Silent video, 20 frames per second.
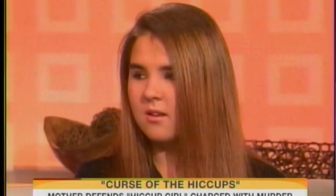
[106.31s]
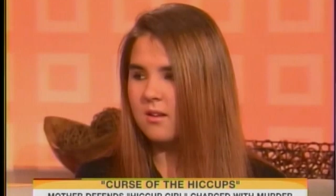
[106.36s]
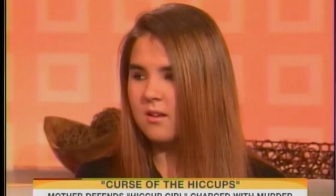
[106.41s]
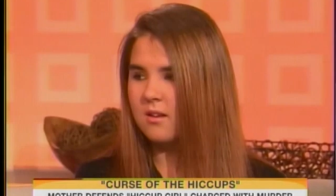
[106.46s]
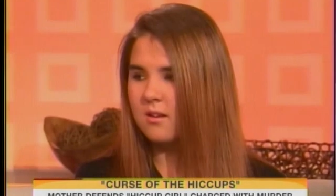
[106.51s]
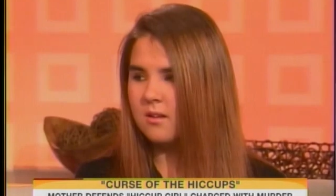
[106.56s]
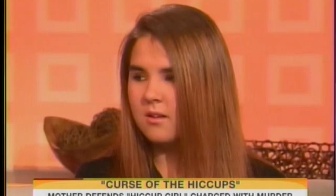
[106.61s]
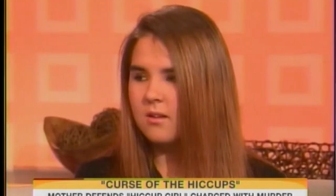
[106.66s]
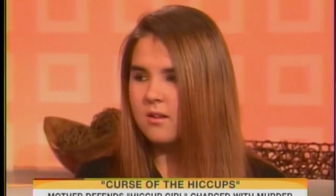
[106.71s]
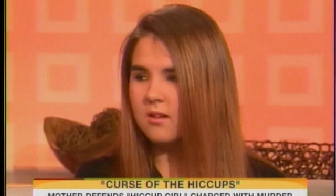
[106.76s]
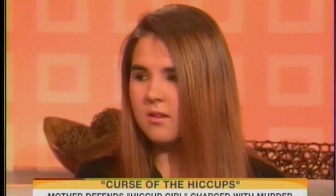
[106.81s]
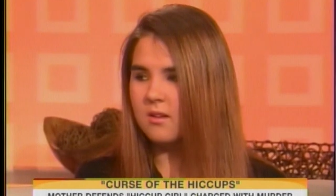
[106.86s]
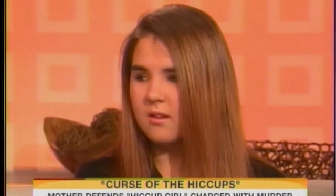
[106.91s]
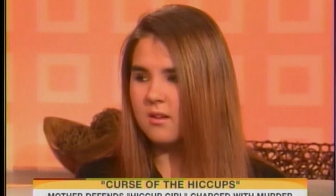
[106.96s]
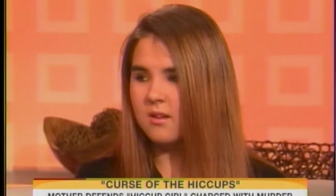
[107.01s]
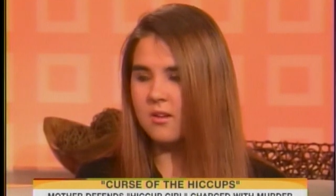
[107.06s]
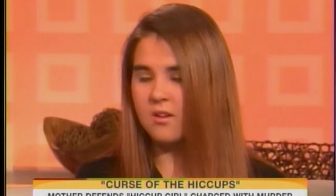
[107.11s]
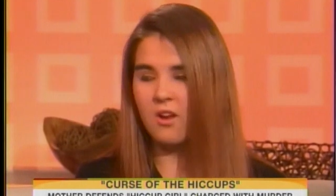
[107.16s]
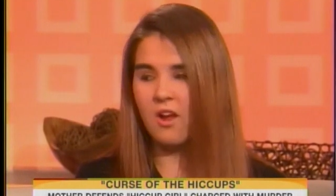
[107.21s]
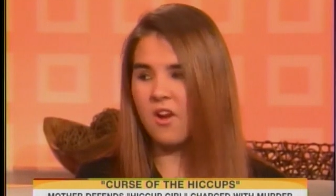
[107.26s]
not funny,
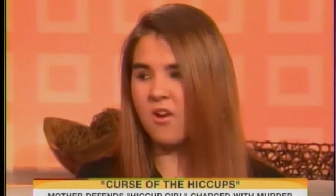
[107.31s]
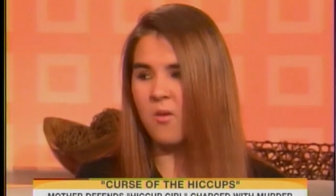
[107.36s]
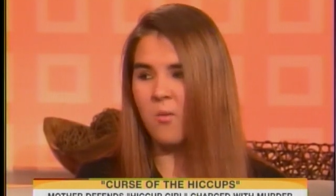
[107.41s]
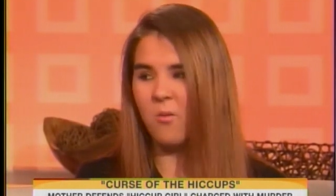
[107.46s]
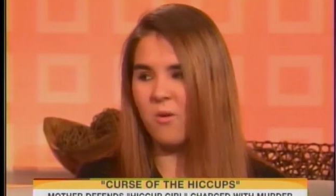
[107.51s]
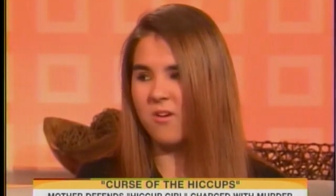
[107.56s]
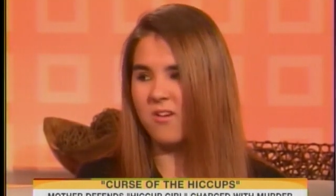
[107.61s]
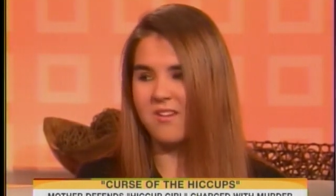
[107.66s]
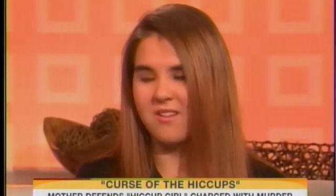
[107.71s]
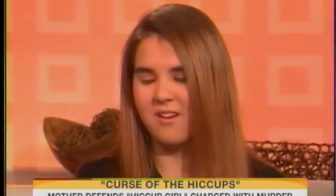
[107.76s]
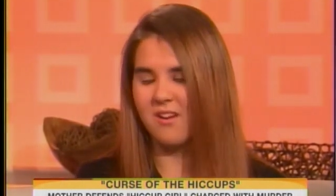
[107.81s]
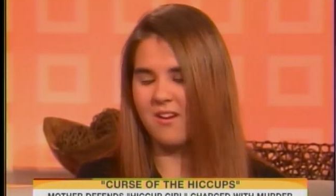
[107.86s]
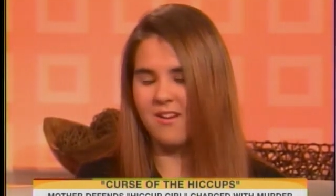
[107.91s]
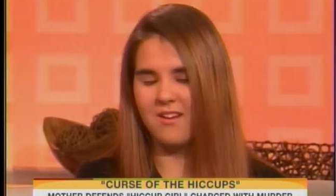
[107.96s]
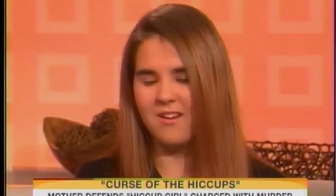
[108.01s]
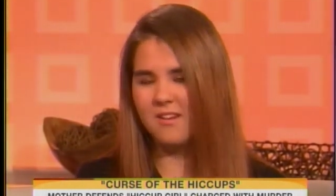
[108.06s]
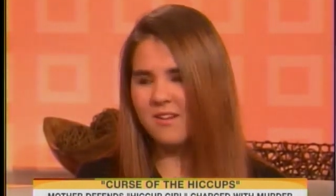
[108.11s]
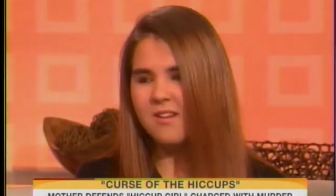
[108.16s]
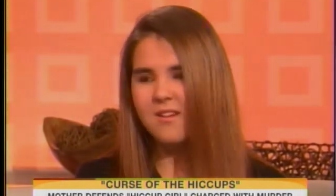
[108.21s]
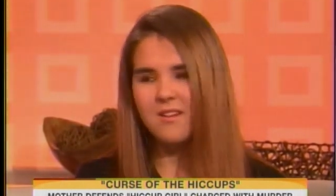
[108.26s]
is not it? No, more, it's not.
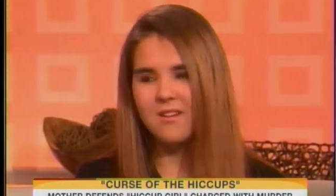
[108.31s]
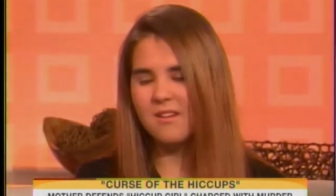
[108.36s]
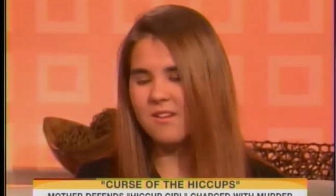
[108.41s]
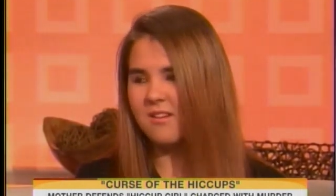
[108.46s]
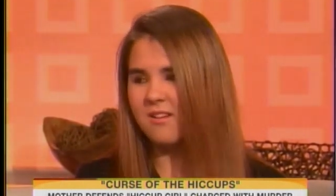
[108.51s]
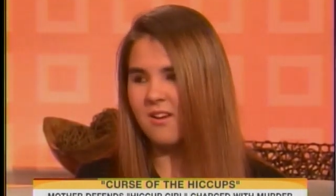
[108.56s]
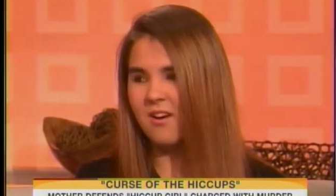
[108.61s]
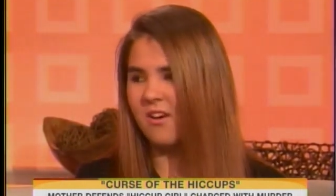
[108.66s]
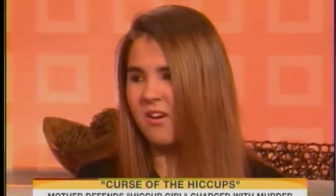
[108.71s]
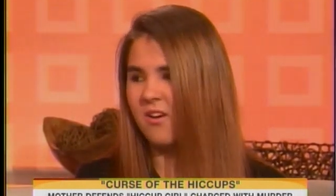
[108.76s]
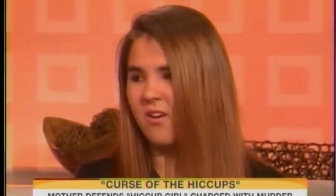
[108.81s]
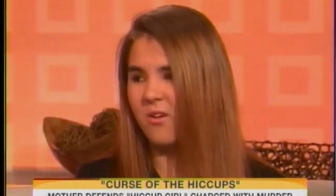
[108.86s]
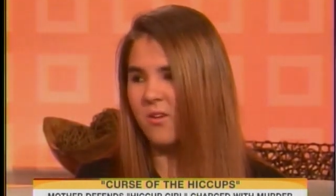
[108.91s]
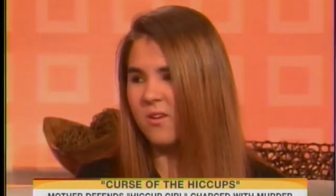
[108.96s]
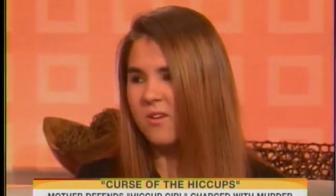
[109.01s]
No. Not at all.